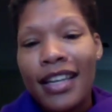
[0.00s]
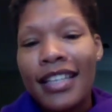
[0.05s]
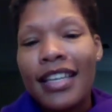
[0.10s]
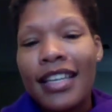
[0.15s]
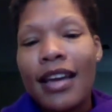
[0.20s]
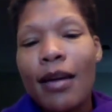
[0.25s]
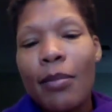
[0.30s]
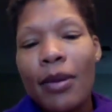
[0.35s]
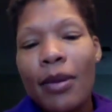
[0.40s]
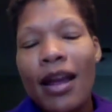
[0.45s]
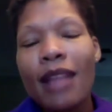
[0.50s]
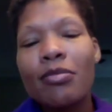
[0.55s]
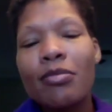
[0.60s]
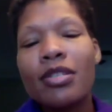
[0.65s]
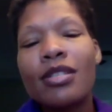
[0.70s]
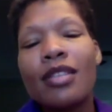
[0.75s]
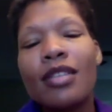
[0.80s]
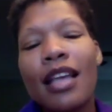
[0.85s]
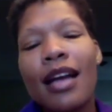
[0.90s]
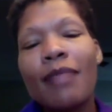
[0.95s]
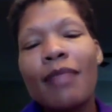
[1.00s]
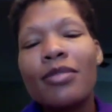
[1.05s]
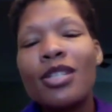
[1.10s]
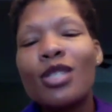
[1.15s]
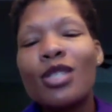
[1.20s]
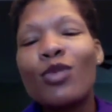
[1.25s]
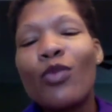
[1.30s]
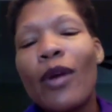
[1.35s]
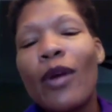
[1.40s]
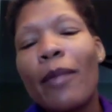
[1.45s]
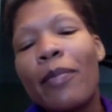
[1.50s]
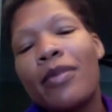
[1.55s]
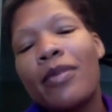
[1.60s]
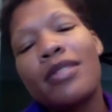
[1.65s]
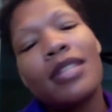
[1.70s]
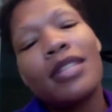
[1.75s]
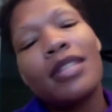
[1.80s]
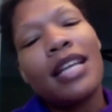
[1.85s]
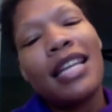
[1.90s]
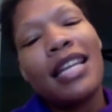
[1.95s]
yeah, but I'm just
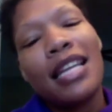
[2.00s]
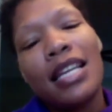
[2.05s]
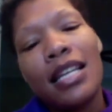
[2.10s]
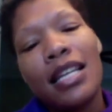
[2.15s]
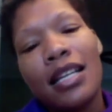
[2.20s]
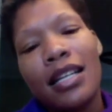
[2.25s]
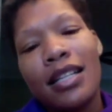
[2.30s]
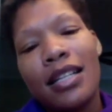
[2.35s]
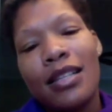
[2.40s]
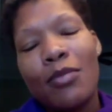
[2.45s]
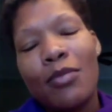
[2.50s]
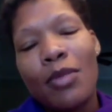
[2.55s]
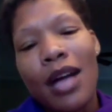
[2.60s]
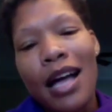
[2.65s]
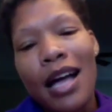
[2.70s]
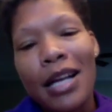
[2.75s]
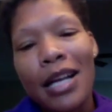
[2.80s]
representing the Mahogany